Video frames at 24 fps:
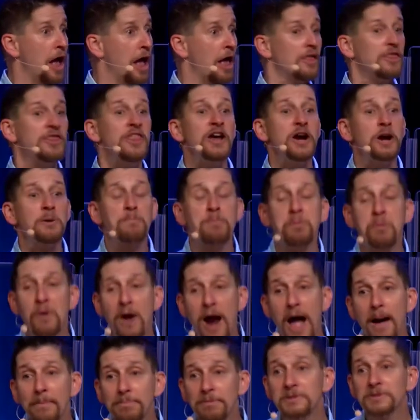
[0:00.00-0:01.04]
They're
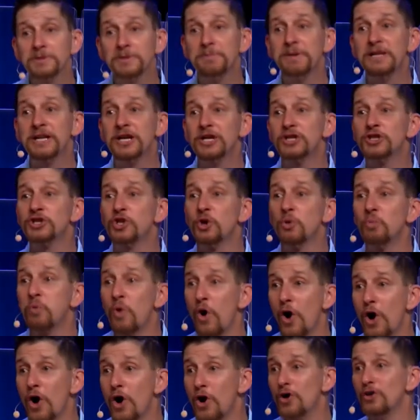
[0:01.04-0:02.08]
problems because the
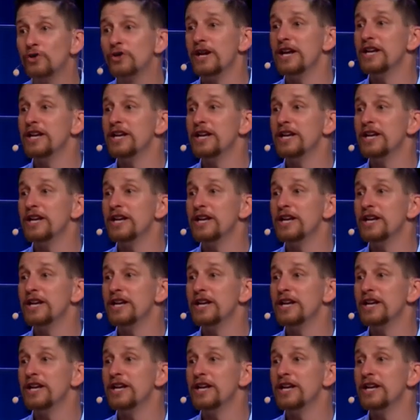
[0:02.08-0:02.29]
world